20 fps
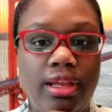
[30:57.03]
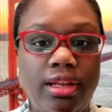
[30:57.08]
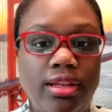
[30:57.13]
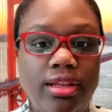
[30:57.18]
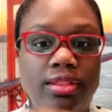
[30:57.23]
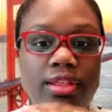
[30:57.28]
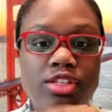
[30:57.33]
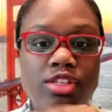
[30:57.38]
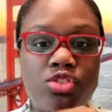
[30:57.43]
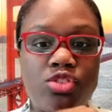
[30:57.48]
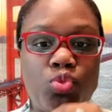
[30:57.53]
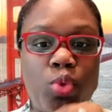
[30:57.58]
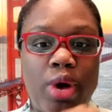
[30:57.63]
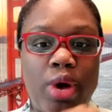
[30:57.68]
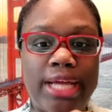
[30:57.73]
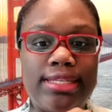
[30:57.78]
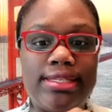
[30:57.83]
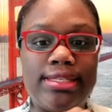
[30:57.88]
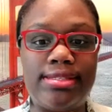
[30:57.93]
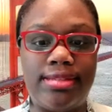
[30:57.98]
this
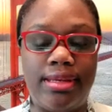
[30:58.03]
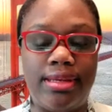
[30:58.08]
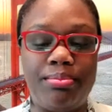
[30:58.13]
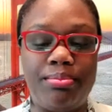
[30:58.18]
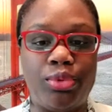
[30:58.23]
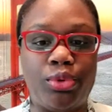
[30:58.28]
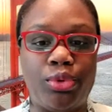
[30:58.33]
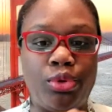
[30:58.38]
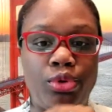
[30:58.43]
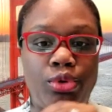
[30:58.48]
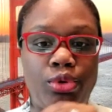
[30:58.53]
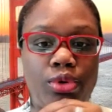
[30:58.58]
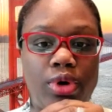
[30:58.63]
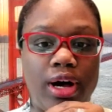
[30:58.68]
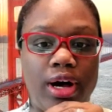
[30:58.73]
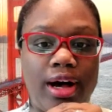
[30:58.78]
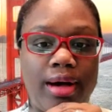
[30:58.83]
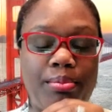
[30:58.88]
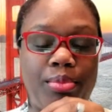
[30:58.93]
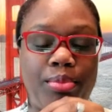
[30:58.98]
one simple
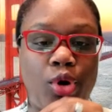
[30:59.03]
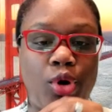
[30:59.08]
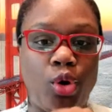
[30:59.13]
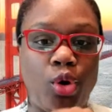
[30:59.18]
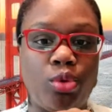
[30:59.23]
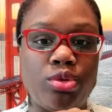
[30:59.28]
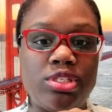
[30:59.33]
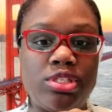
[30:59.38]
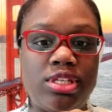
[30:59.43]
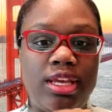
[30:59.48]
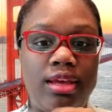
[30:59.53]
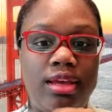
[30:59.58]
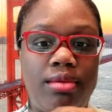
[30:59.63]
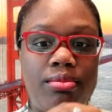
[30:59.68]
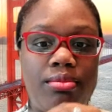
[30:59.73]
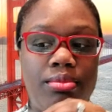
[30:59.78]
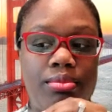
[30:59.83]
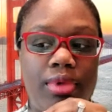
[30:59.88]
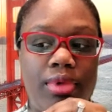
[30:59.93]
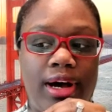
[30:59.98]
post
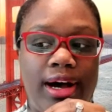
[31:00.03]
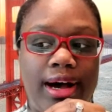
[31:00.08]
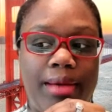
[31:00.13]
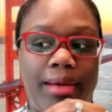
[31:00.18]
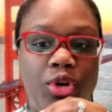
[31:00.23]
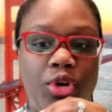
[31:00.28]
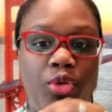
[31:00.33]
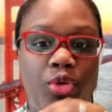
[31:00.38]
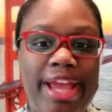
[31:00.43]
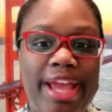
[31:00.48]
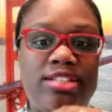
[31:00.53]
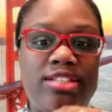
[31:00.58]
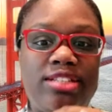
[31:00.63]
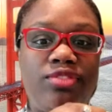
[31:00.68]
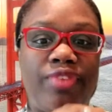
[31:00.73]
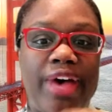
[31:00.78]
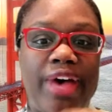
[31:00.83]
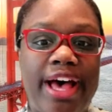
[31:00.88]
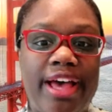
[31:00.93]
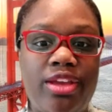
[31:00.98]
creates
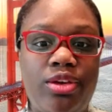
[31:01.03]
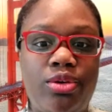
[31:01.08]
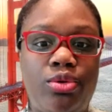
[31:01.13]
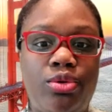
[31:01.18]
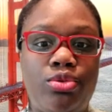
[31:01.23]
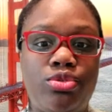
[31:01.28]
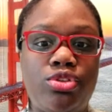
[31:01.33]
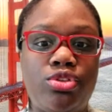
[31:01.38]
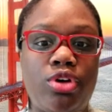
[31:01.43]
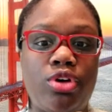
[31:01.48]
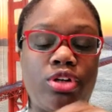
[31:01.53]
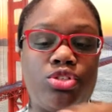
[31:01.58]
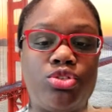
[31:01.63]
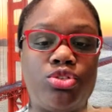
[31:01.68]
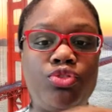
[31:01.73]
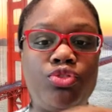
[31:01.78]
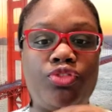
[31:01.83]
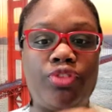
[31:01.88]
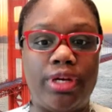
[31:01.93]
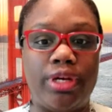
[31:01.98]
values on
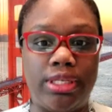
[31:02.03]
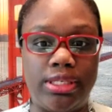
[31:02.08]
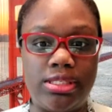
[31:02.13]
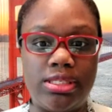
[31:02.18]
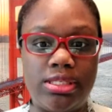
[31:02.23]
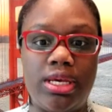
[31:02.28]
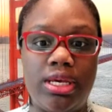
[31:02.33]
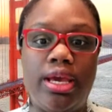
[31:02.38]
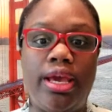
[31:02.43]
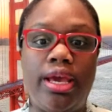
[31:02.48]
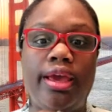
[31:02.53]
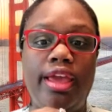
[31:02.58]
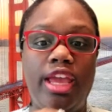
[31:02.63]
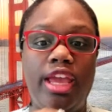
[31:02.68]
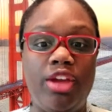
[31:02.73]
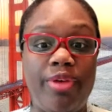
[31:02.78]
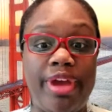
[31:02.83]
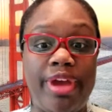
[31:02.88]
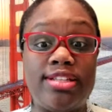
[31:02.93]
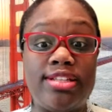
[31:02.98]
two fronts. It
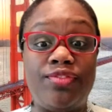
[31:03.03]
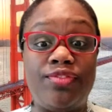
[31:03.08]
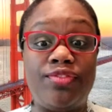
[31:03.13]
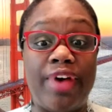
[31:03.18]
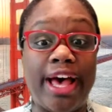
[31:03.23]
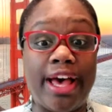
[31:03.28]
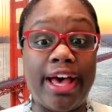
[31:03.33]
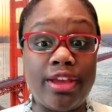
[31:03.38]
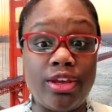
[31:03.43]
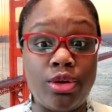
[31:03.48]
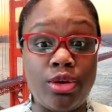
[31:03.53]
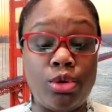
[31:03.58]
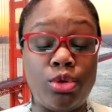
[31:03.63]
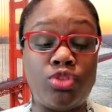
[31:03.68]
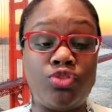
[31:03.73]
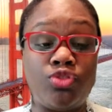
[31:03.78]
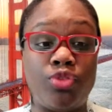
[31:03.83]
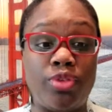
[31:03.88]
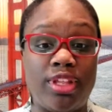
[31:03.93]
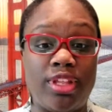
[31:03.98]
creates
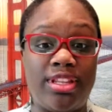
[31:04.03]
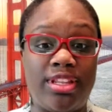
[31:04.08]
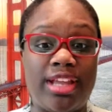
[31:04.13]
values for the